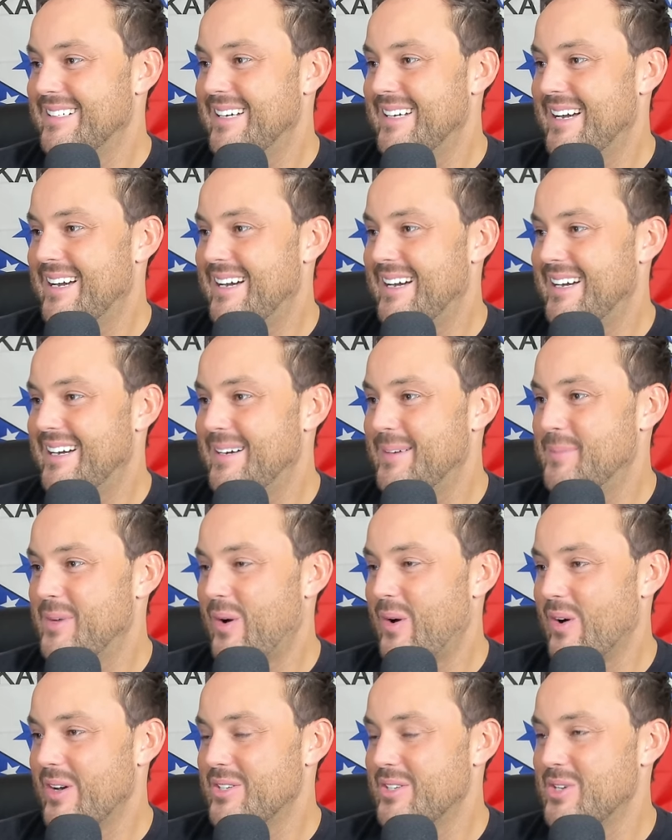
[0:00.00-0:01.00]
Uh, but
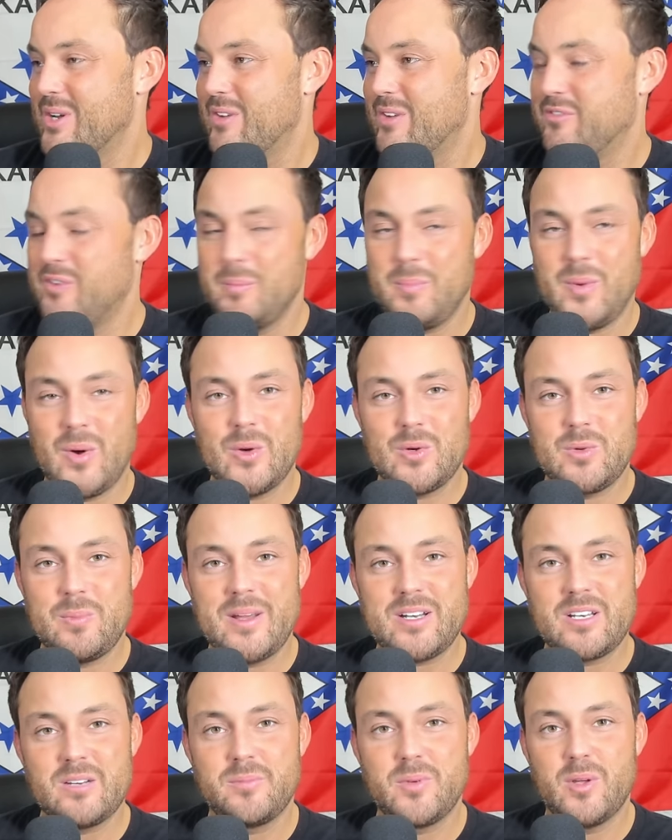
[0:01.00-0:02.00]
Arkansas football
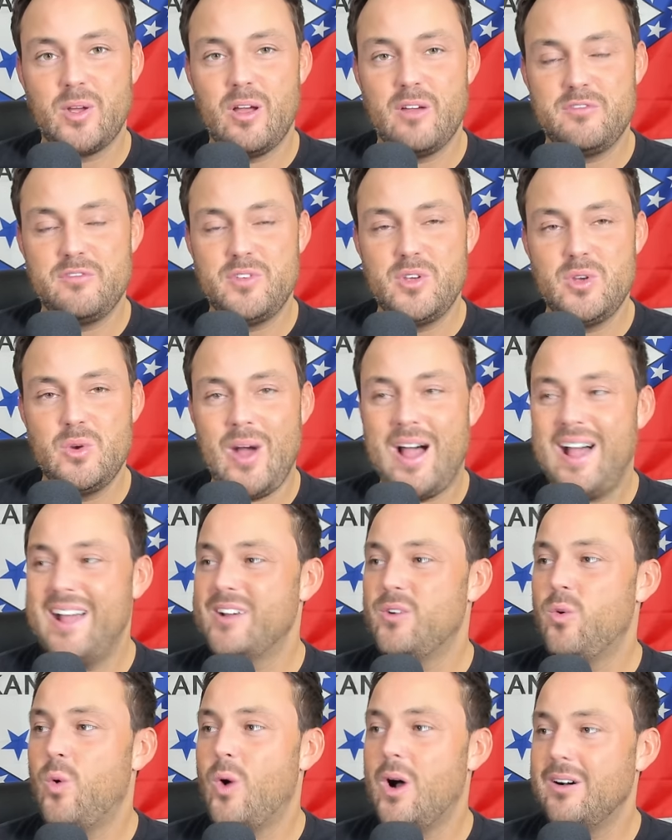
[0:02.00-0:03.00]
picked up a, a few
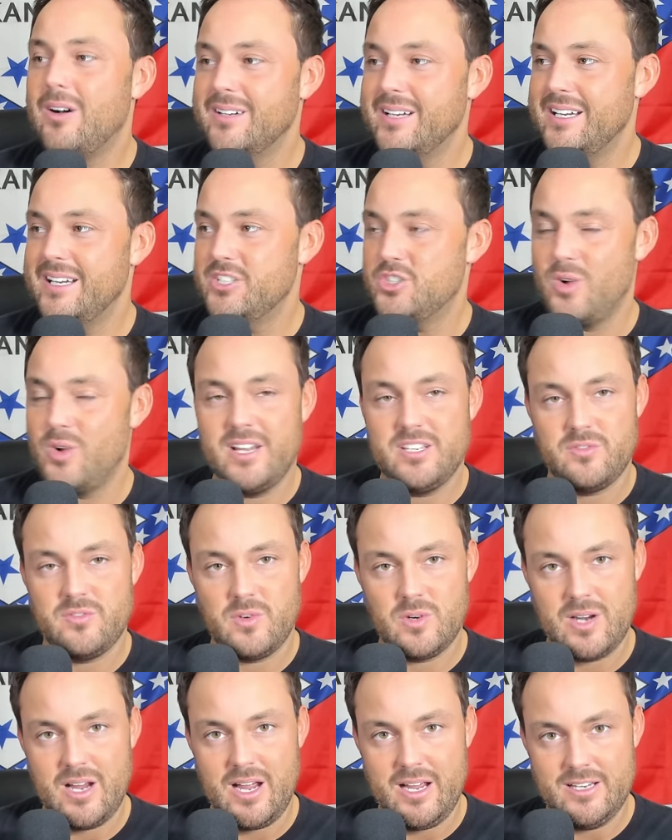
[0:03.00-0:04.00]
high-quality
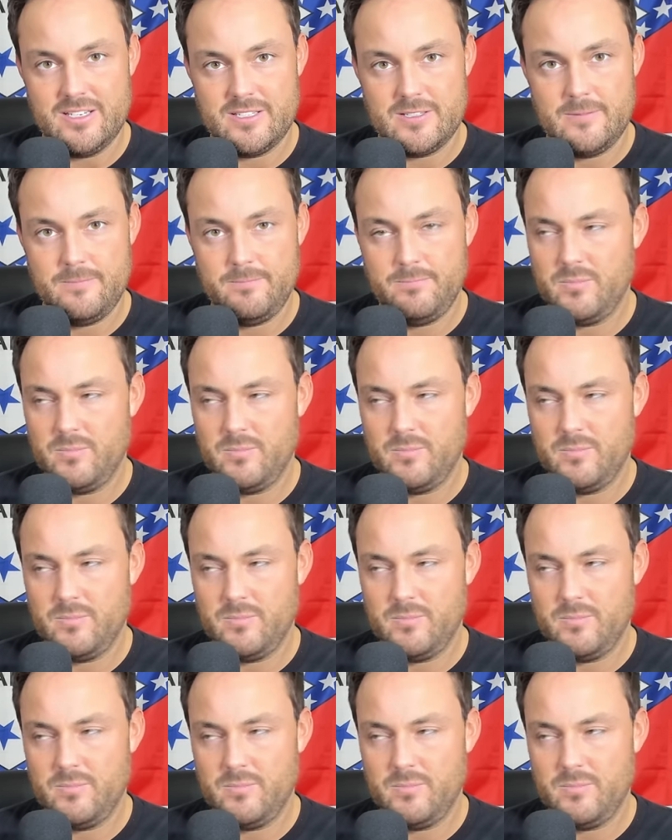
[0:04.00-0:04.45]
transfer guys.